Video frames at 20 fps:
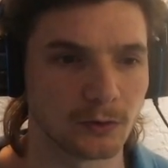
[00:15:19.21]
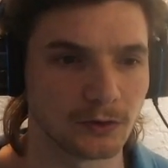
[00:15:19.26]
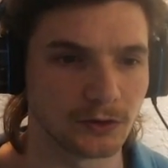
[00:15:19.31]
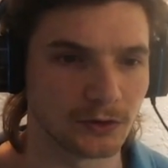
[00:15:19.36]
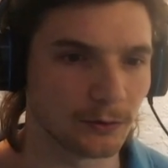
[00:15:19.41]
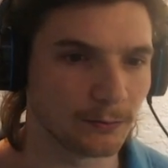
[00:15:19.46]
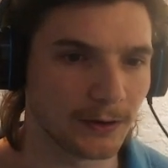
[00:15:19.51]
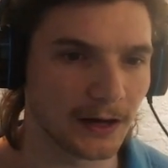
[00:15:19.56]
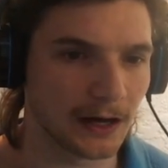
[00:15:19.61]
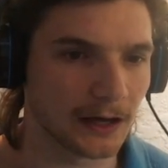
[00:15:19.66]

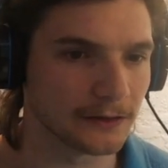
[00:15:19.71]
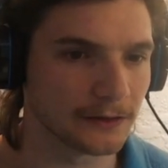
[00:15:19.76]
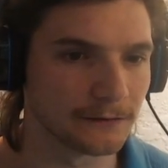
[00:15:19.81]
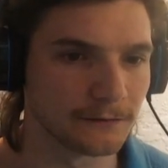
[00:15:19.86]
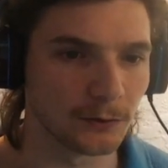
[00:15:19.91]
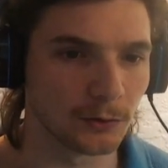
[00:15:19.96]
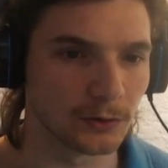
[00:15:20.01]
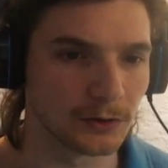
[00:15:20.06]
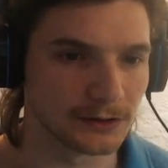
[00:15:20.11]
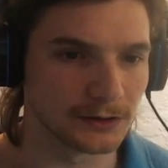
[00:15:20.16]
your path
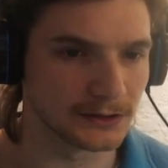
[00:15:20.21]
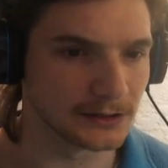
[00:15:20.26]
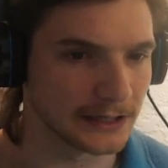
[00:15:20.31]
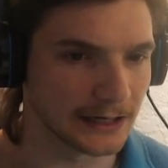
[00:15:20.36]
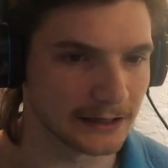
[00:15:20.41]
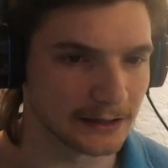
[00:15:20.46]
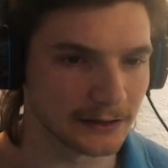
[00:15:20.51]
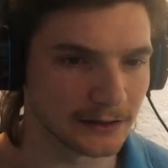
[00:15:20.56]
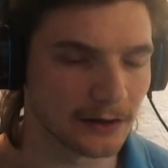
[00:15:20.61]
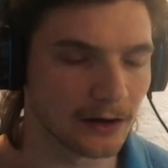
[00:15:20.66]
forward to
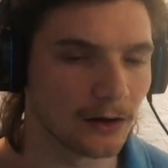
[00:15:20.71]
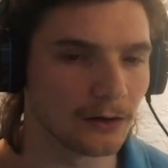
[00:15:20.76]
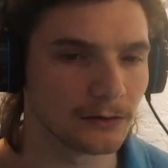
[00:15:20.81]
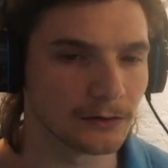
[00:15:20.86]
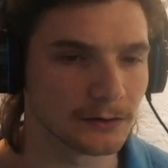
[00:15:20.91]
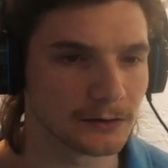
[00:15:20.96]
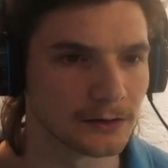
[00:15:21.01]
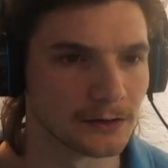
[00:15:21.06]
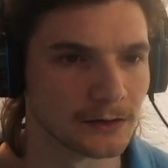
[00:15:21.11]
getting gold?